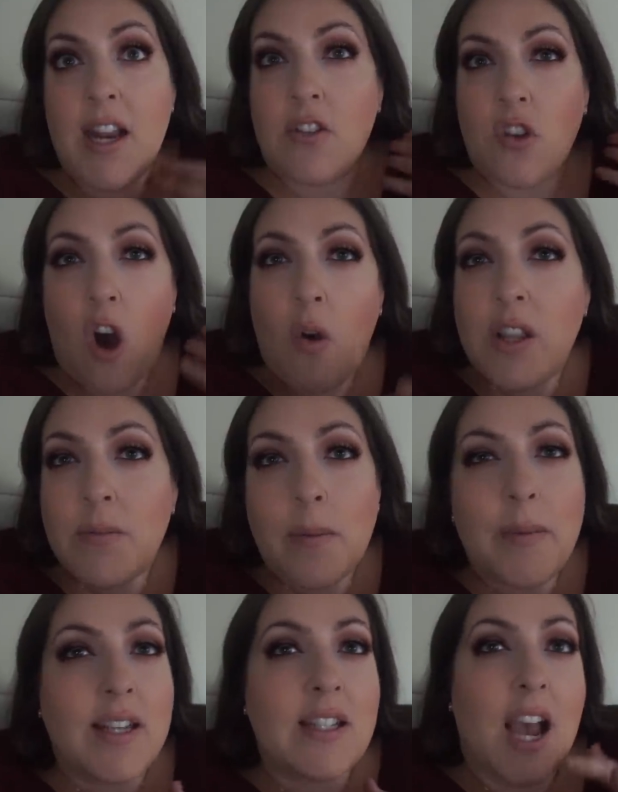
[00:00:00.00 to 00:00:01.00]
It has always
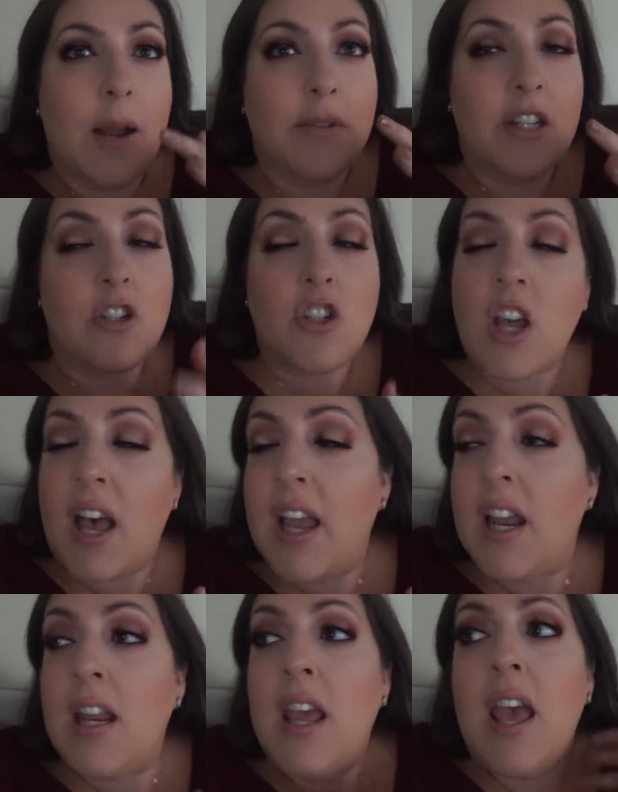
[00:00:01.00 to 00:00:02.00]
been my time to
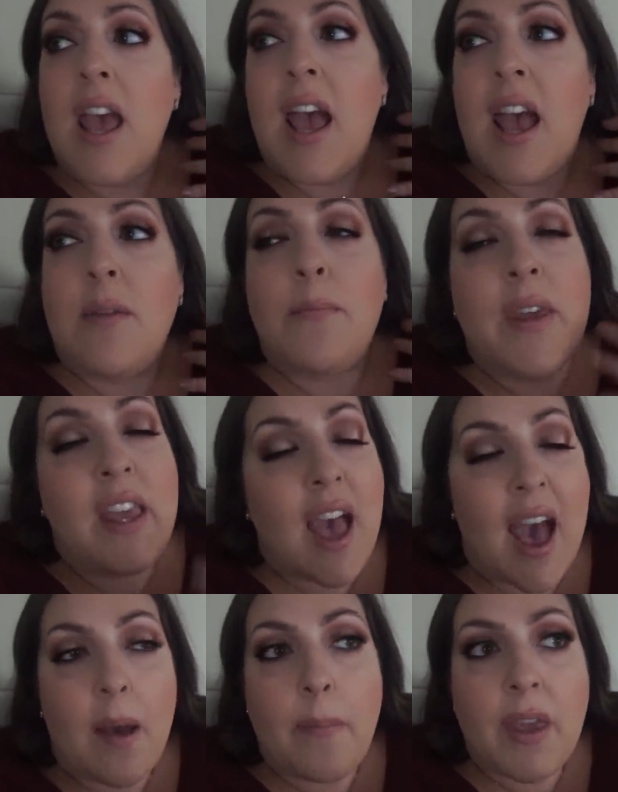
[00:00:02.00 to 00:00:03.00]
shine and be
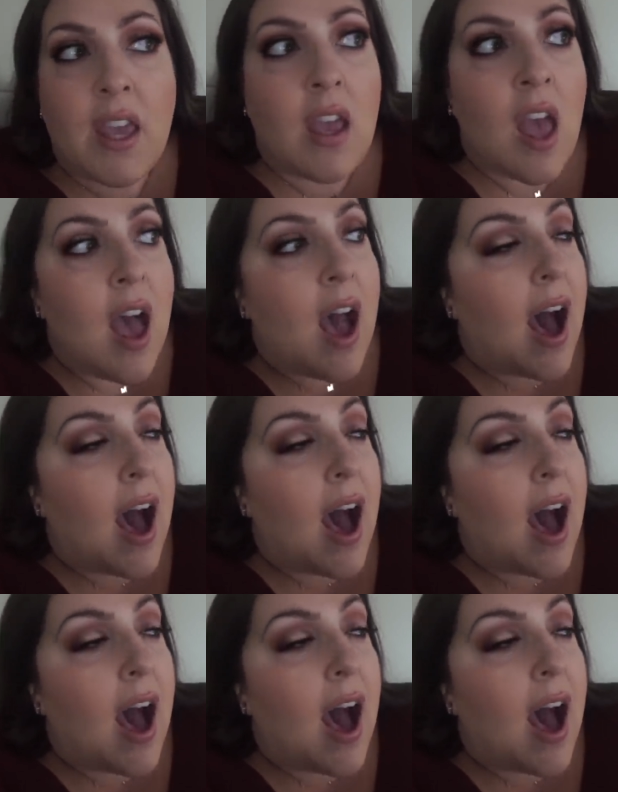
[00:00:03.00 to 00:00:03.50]
happy.